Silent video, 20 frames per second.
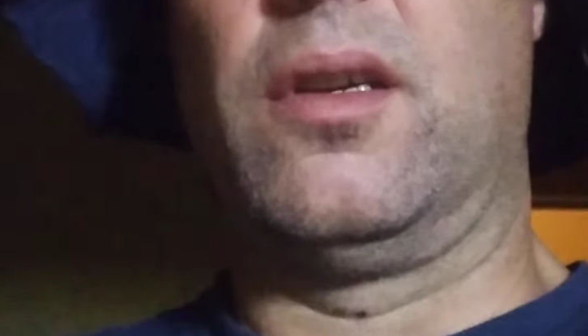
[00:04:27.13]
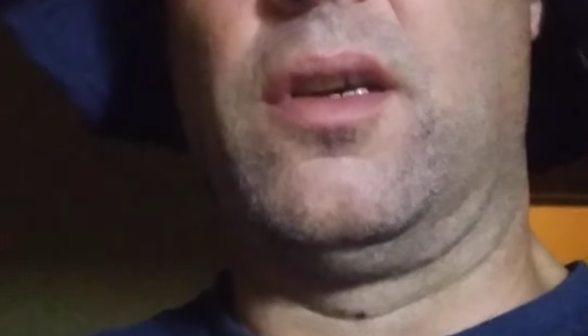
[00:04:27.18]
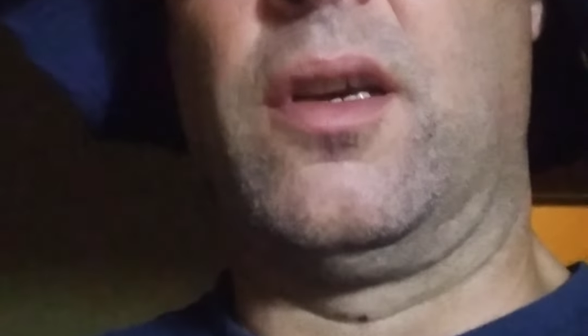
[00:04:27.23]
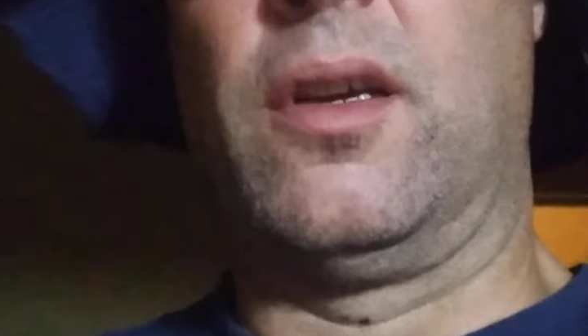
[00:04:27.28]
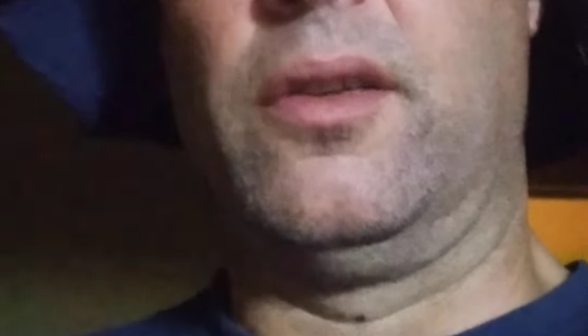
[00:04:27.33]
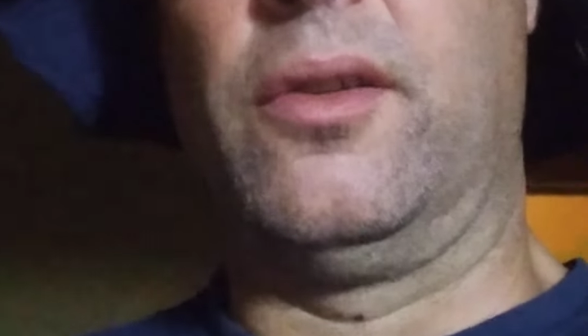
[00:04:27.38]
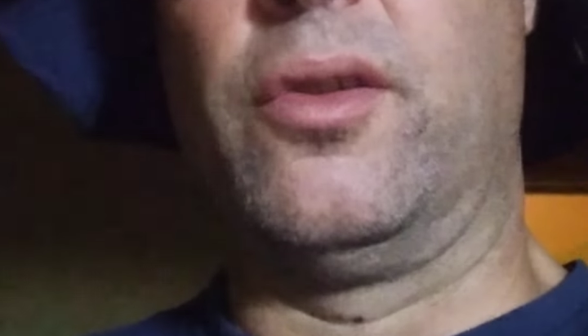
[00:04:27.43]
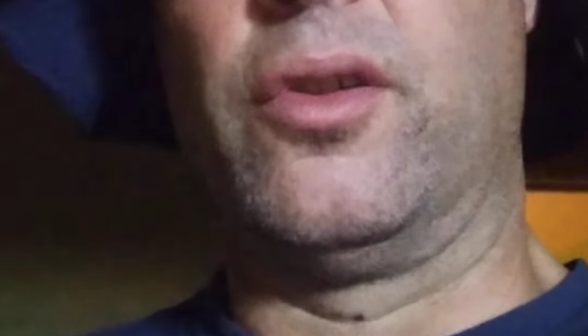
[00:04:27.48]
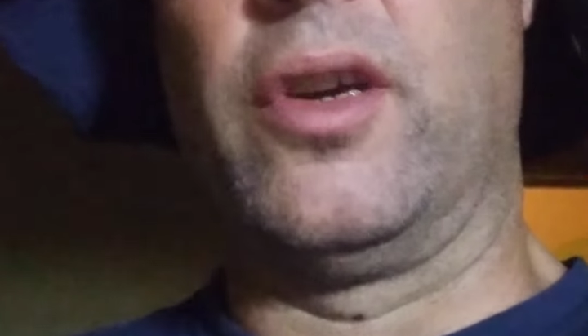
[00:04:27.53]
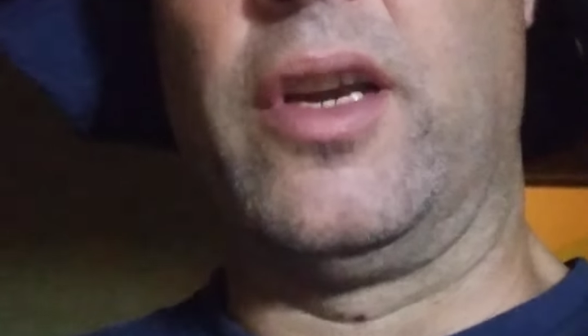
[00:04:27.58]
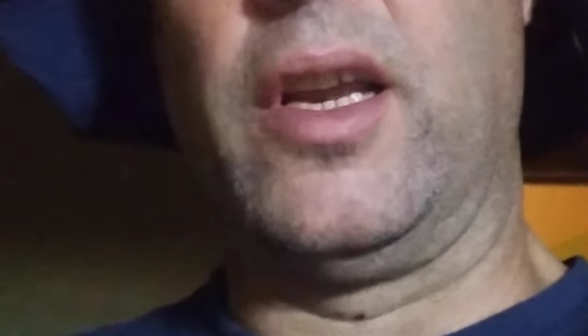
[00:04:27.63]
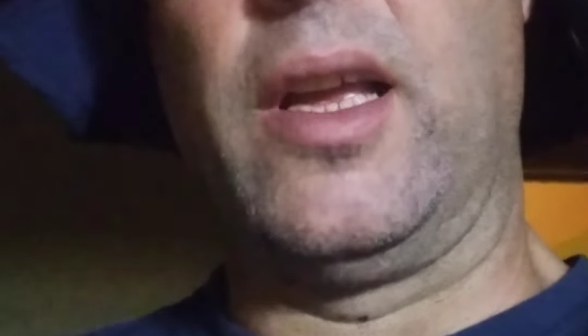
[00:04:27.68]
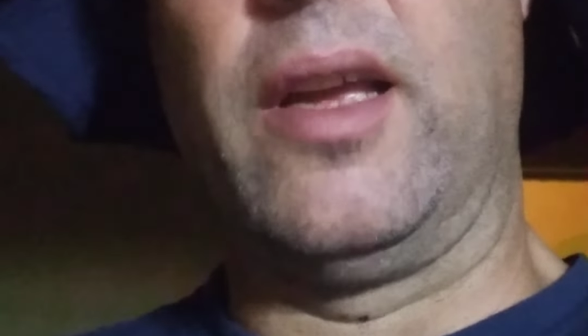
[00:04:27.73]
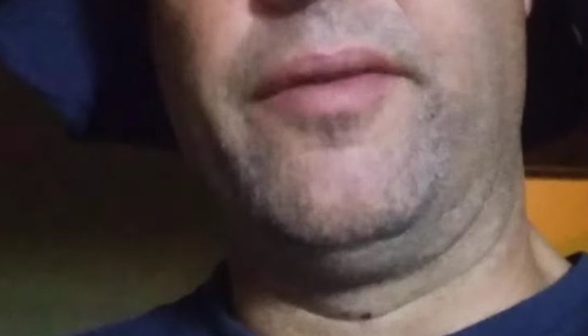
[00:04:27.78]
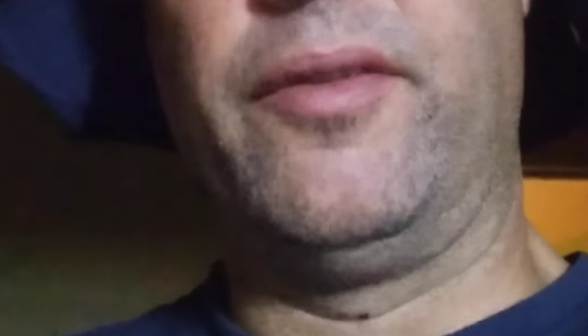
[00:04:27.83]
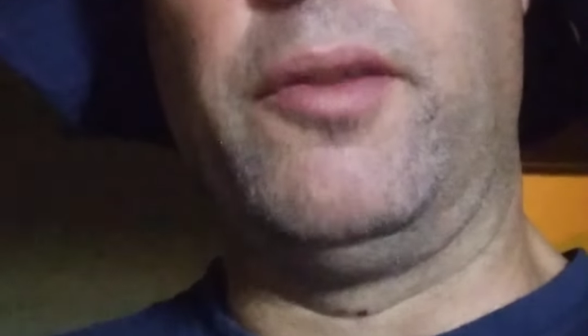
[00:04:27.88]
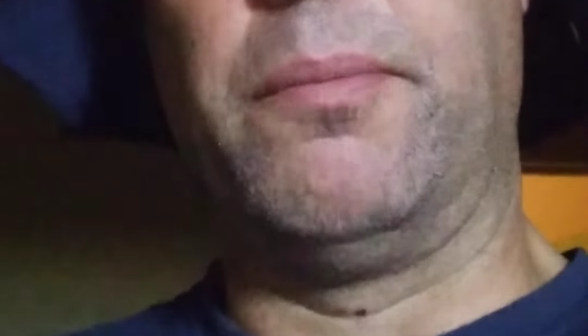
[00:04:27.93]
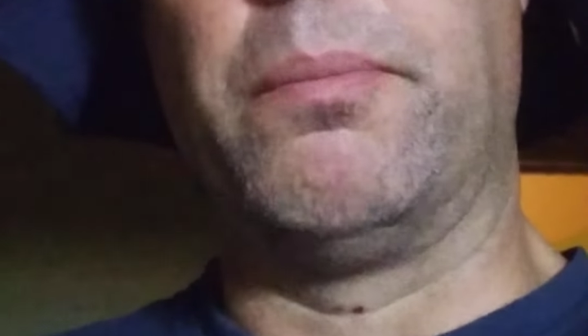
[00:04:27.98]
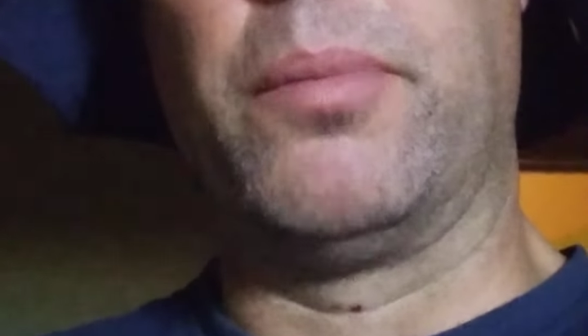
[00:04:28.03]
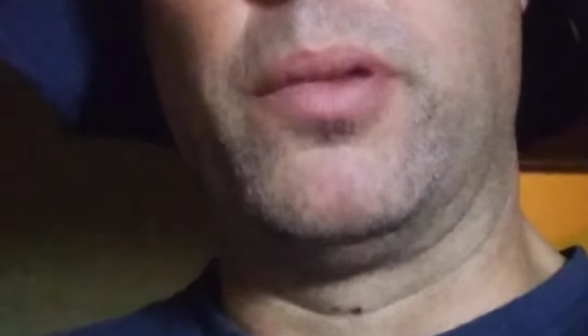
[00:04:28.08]
under
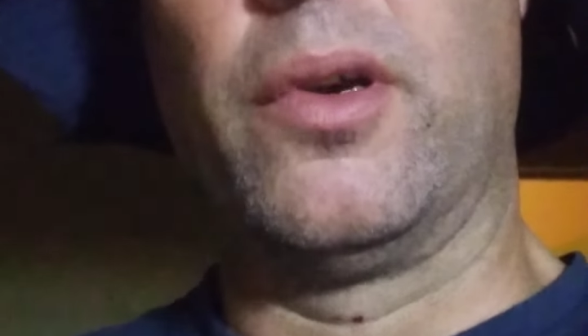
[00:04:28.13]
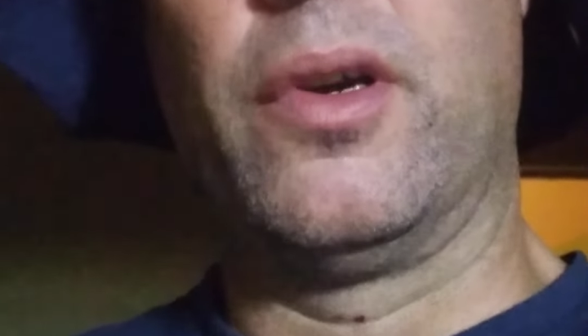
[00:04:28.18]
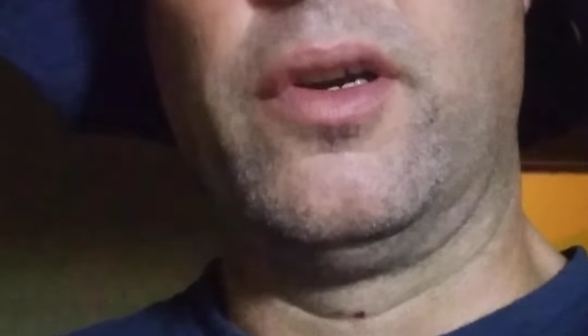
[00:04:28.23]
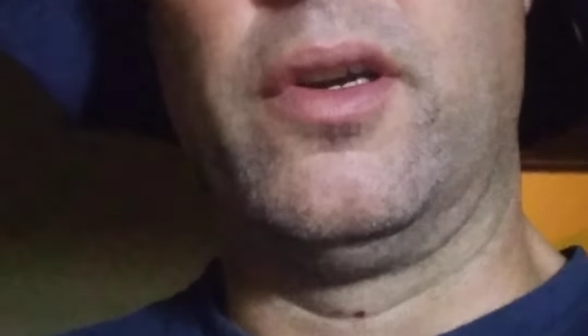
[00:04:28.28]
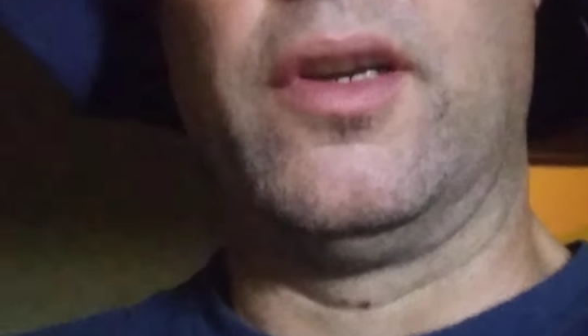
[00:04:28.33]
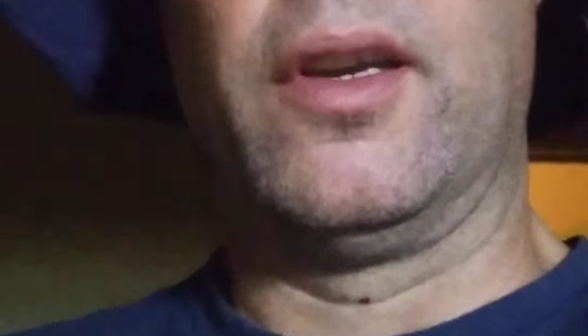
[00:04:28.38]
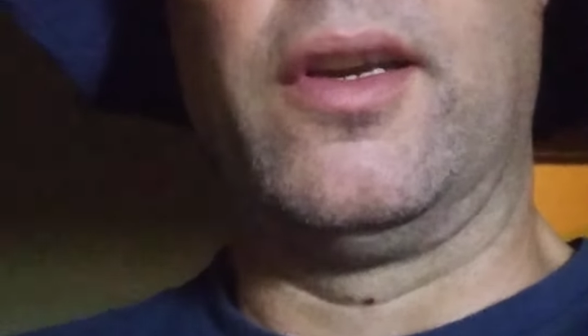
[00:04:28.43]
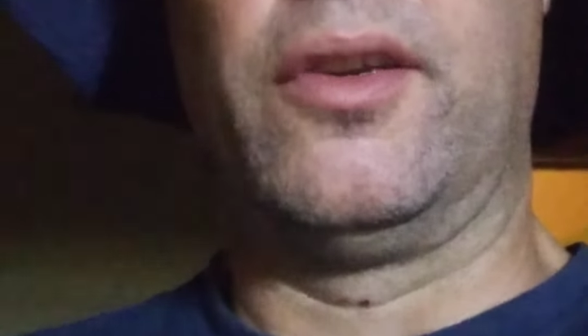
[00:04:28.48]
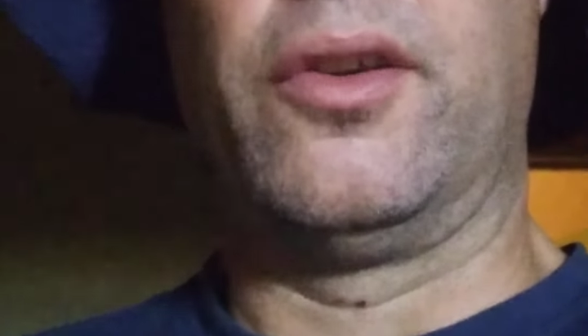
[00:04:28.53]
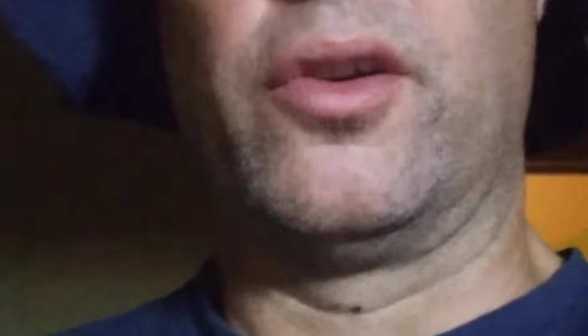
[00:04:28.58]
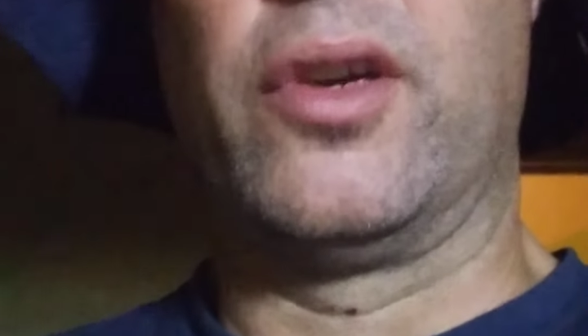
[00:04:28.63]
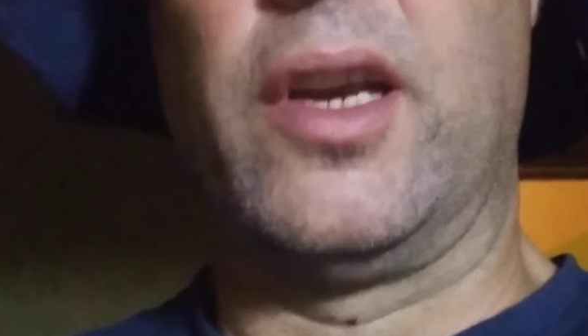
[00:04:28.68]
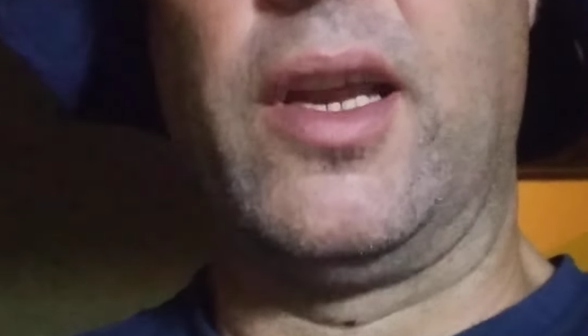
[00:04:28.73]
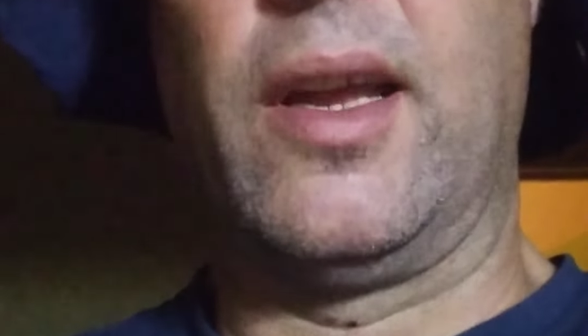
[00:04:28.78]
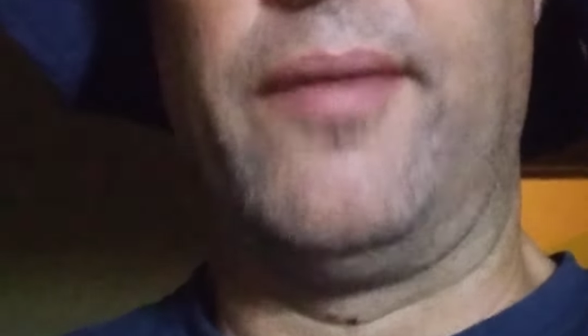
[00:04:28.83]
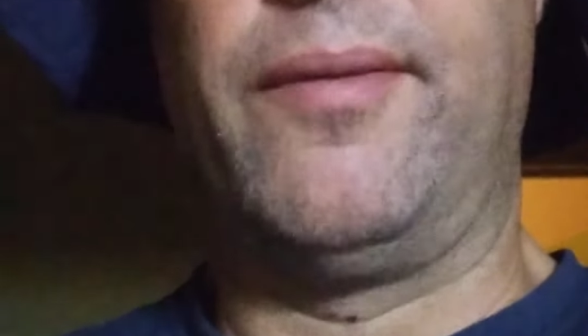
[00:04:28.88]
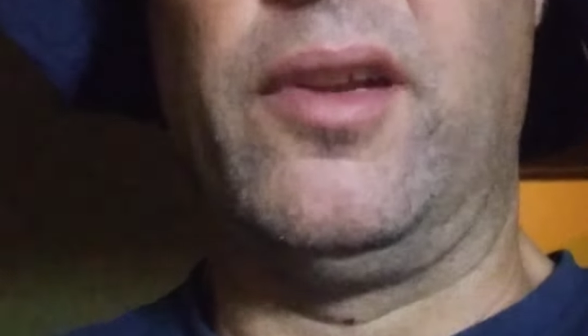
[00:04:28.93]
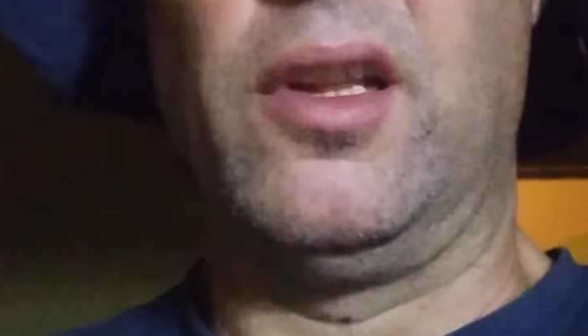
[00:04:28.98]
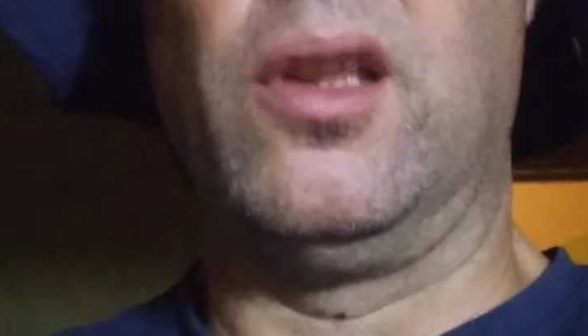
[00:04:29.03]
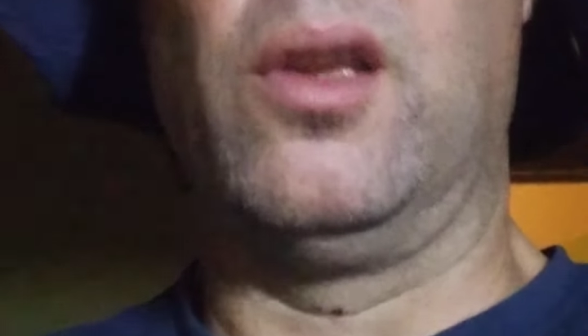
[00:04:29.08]
heavy burden, under
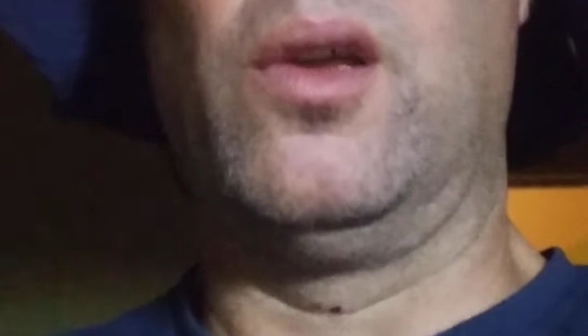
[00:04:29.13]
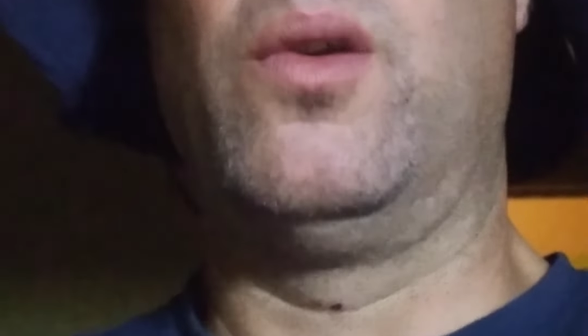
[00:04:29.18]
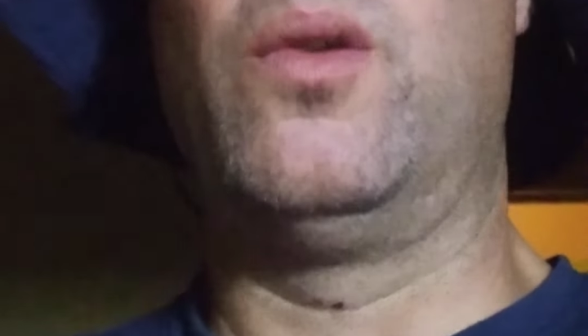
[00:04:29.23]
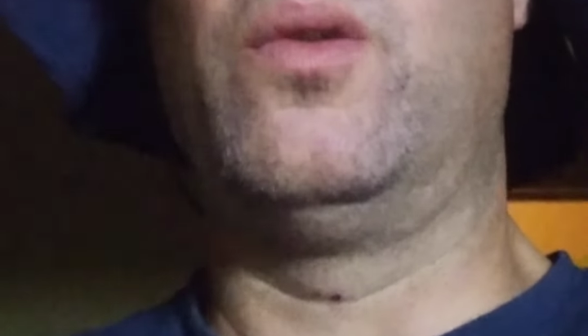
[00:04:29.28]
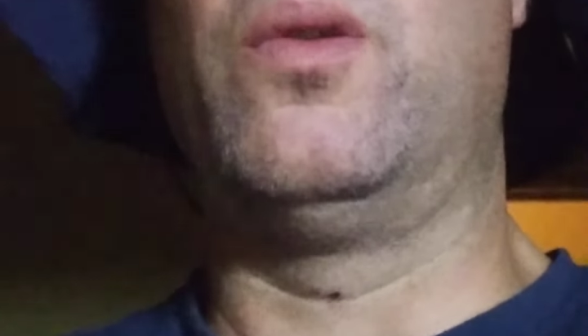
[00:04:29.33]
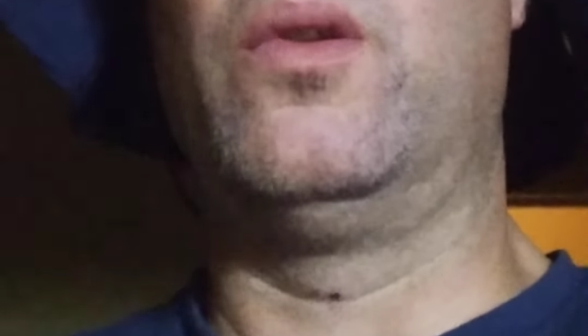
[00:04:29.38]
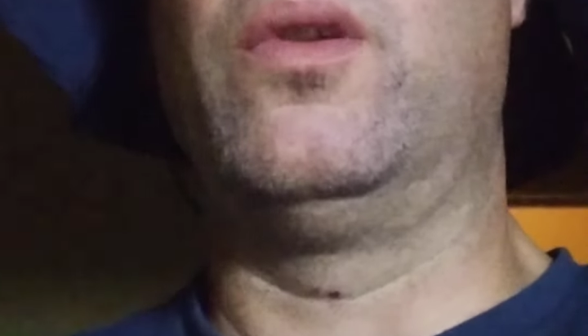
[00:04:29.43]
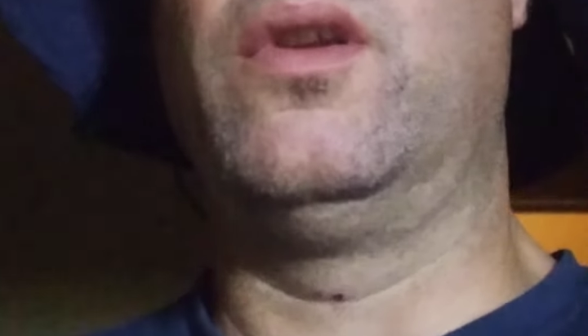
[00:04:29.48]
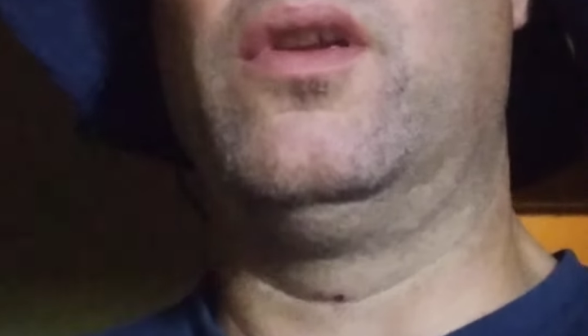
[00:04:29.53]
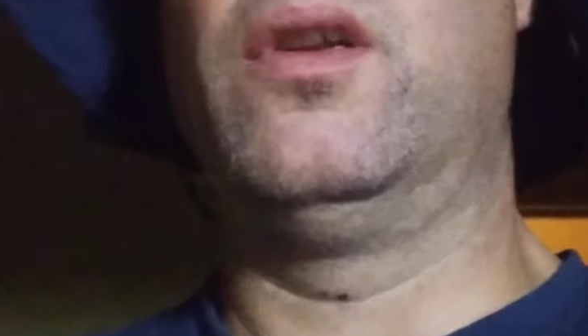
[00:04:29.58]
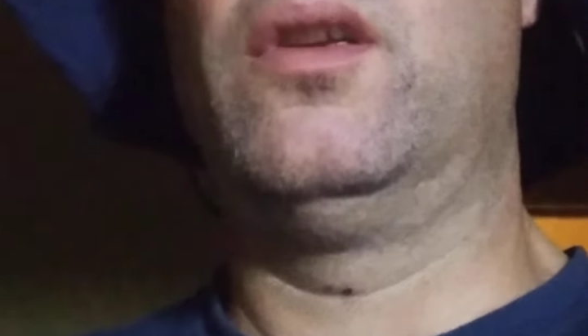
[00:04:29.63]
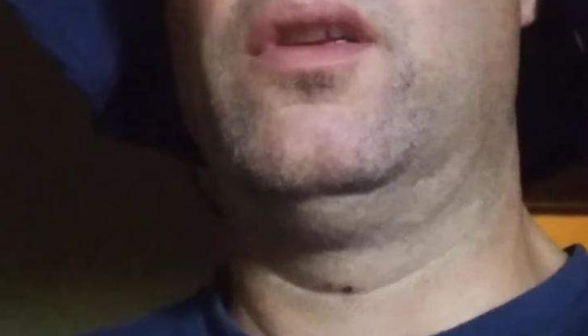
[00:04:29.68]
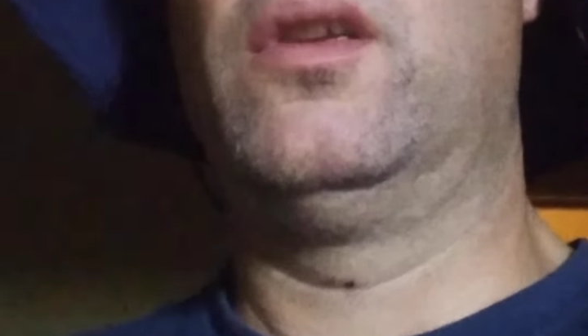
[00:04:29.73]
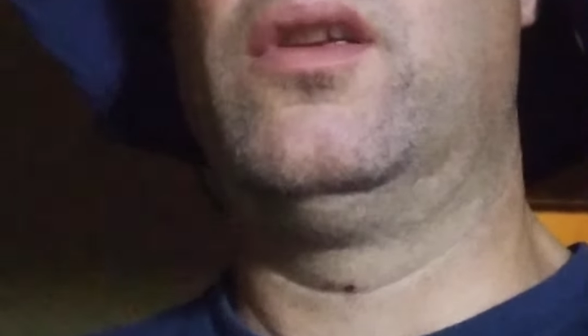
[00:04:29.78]
heavy load.